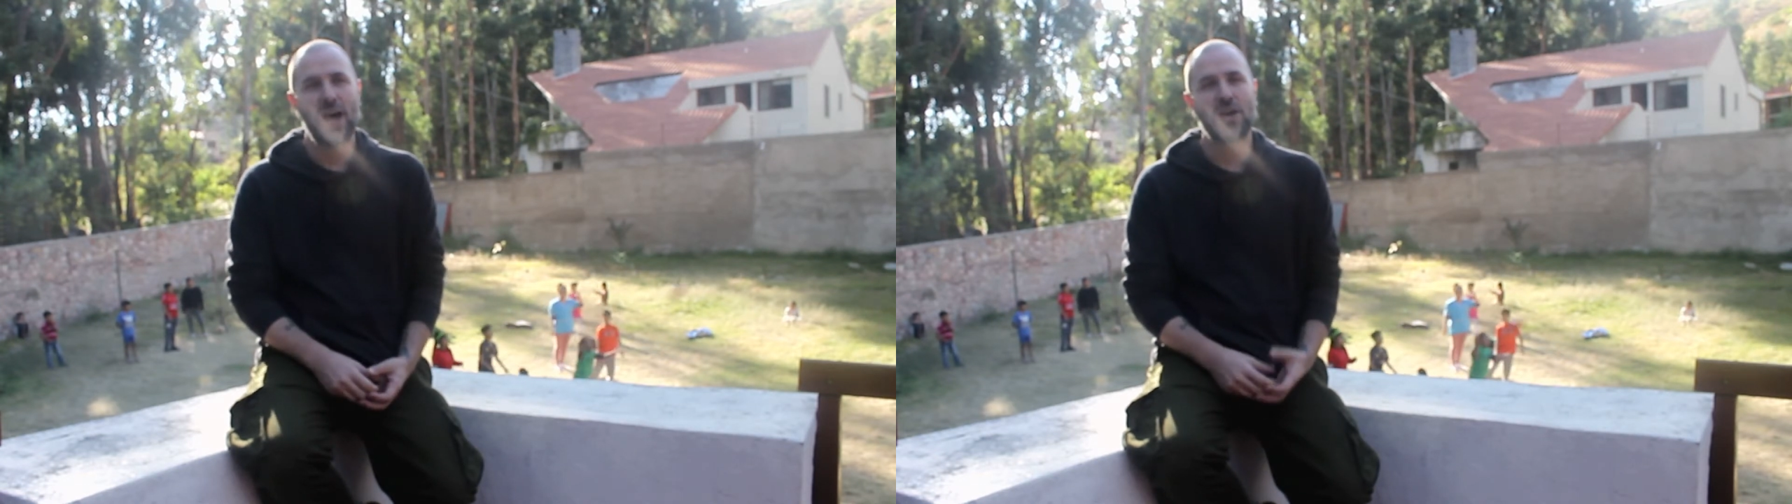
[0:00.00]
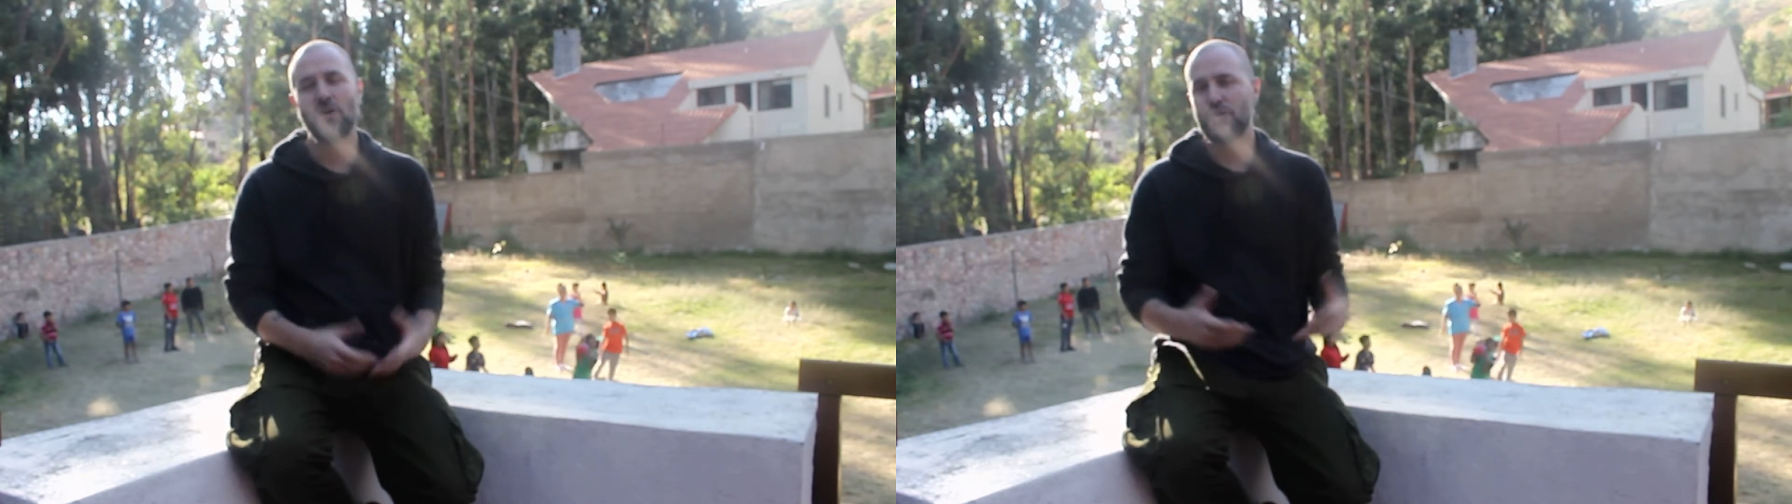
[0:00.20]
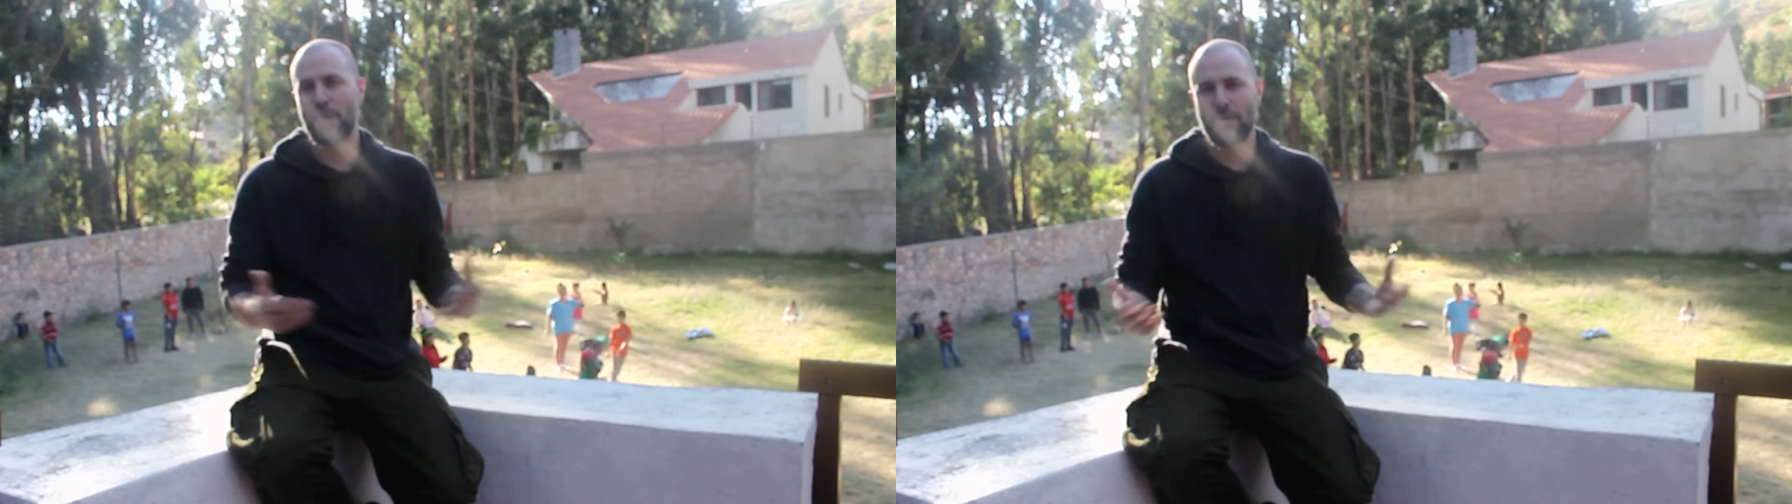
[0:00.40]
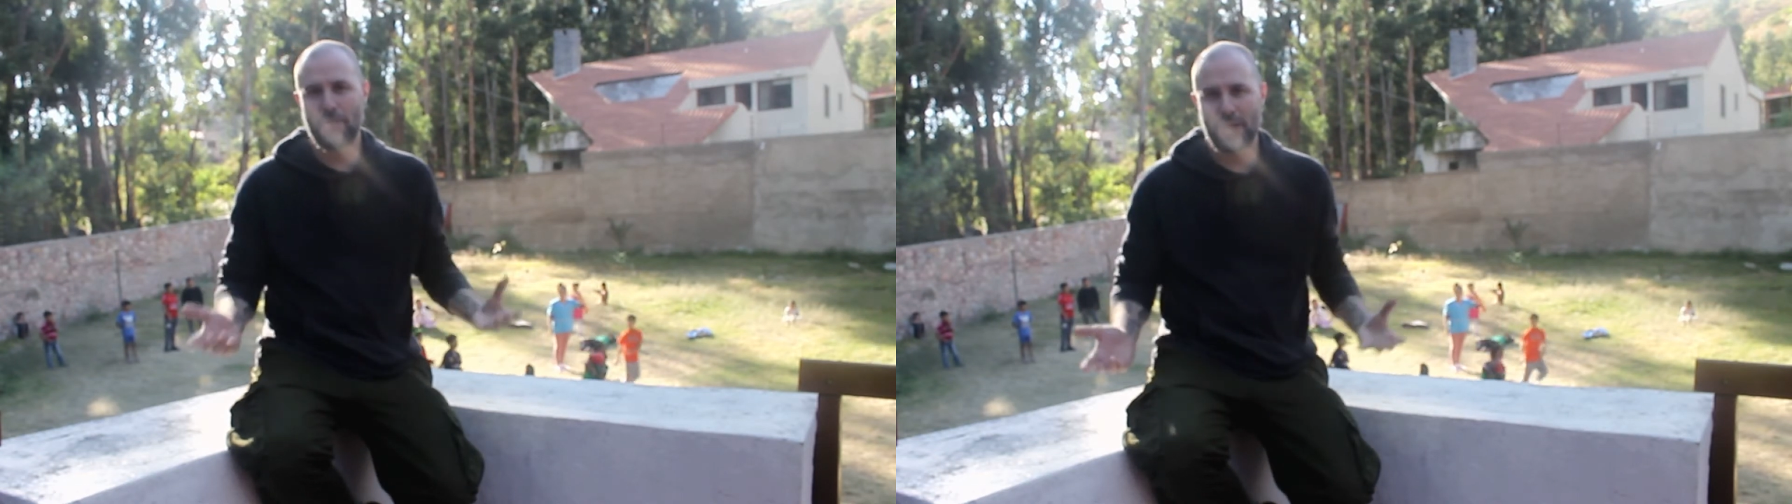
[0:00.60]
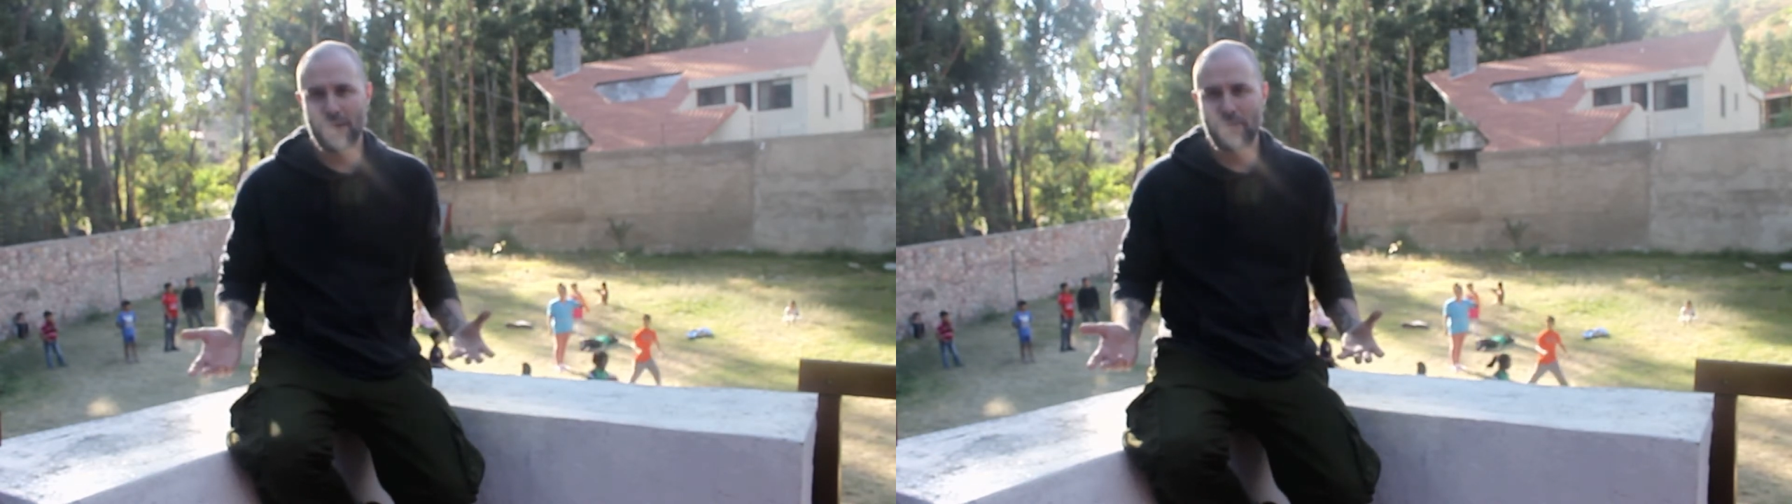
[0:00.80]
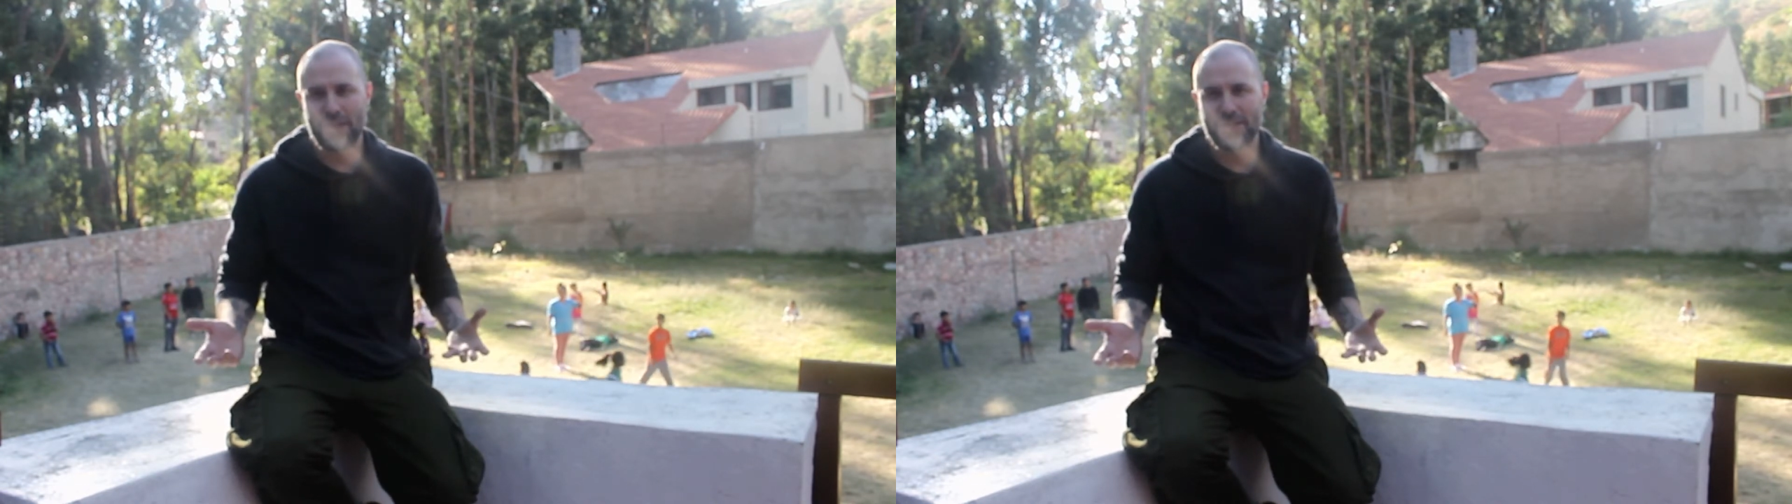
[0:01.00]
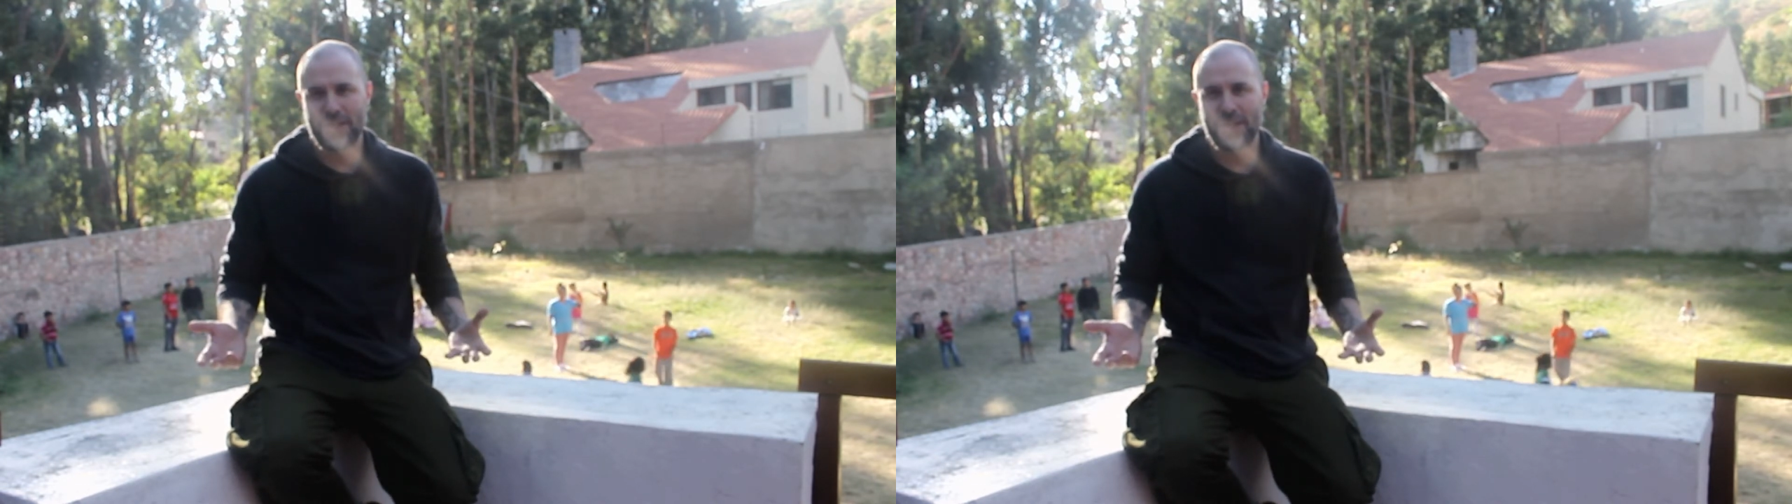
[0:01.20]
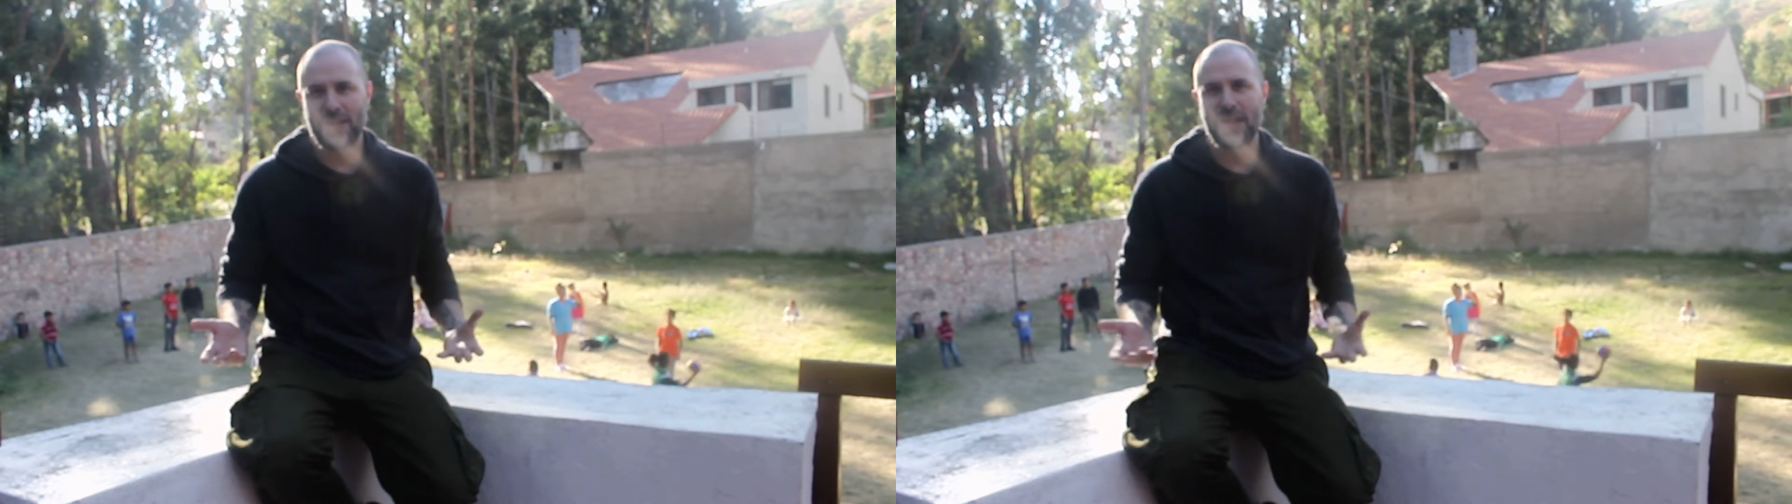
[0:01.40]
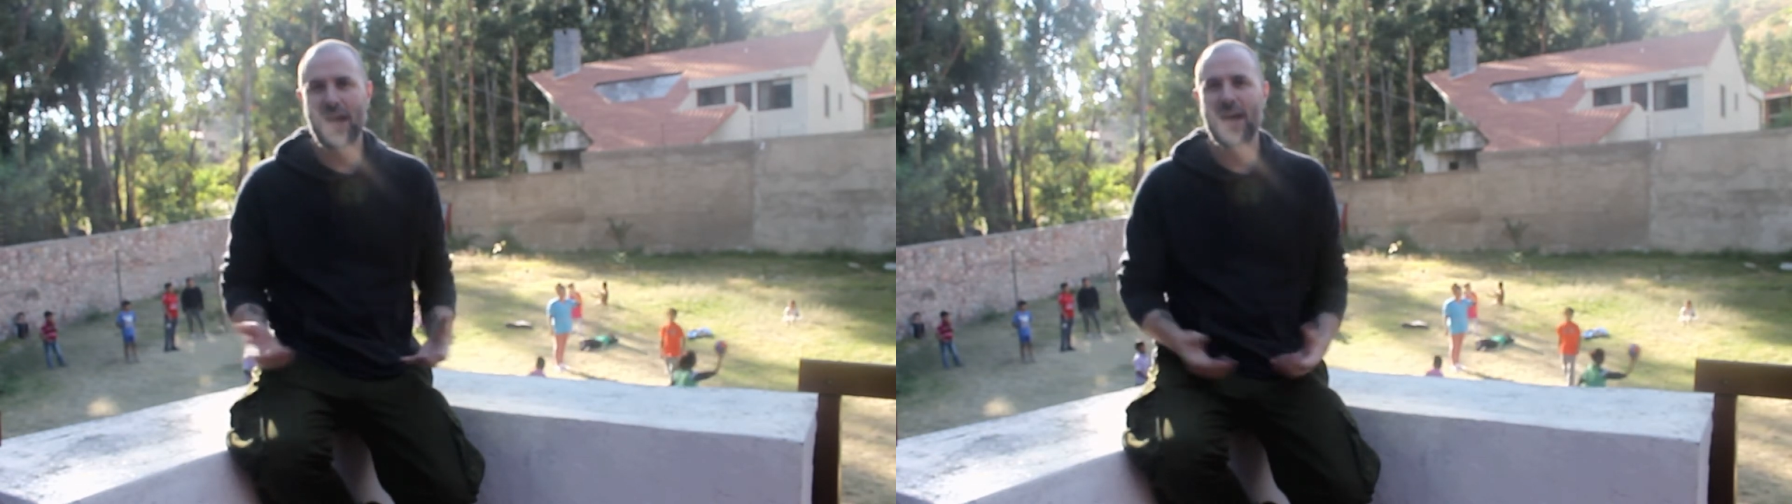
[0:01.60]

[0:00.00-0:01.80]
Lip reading: Cochabamba, being a big city,